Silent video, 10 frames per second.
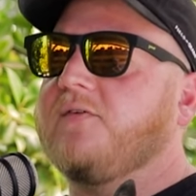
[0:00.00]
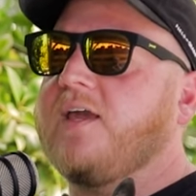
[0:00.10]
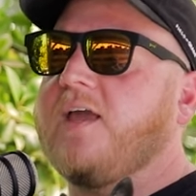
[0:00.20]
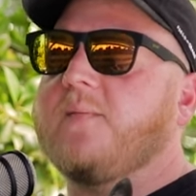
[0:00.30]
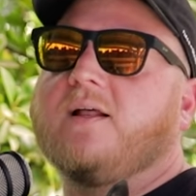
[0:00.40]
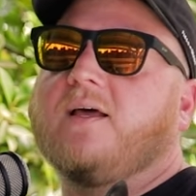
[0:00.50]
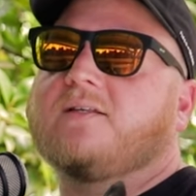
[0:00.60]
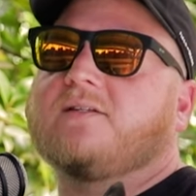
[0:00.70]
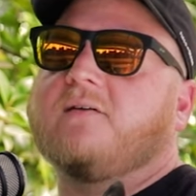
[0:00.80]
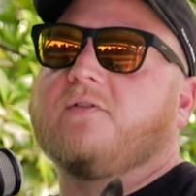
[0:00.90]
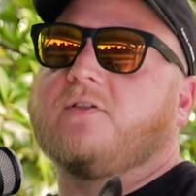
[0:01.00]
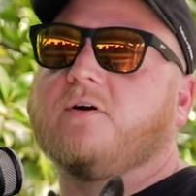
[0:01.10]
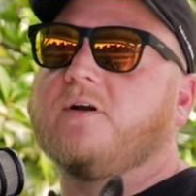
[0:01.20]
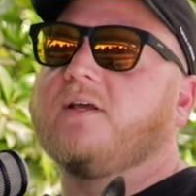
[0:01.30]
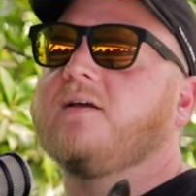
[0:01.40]
He came in at like
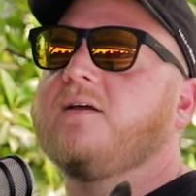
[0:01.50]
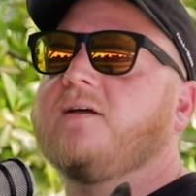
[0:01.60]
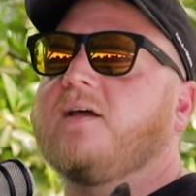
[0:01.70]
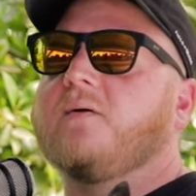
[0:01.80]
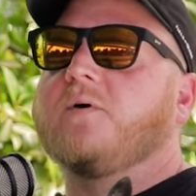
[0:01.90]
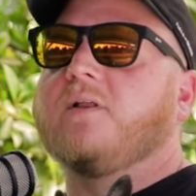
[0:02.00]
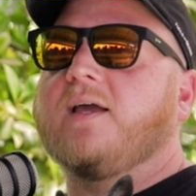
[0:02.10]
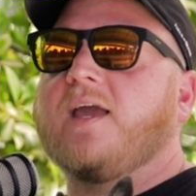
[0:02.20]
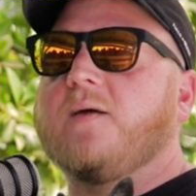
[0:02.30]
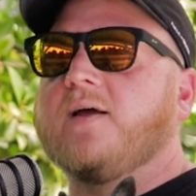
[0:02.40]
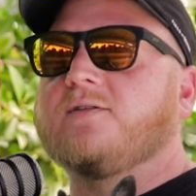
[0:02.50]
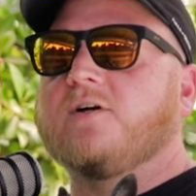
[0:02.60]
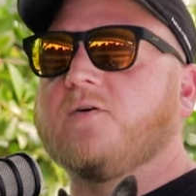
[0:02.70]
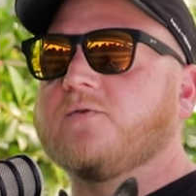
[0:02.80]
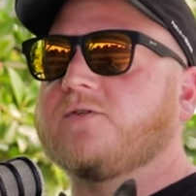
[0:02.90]
7:30, and we're like, "Hey man,
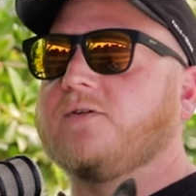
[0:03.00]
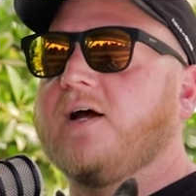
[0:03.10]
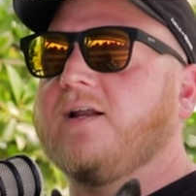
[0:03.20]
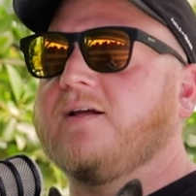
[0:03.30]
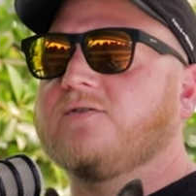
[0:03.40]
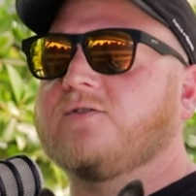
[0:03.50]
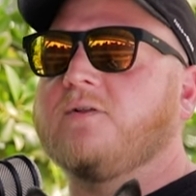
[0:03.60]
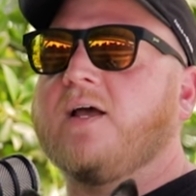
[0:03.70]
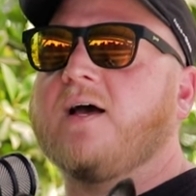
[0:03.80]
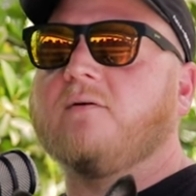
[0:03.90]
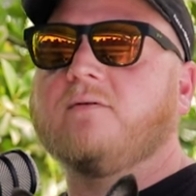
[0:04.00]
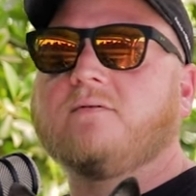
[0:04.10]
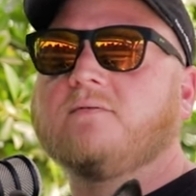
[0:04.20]
sorry, we're sold out." And he goes, "Sold out?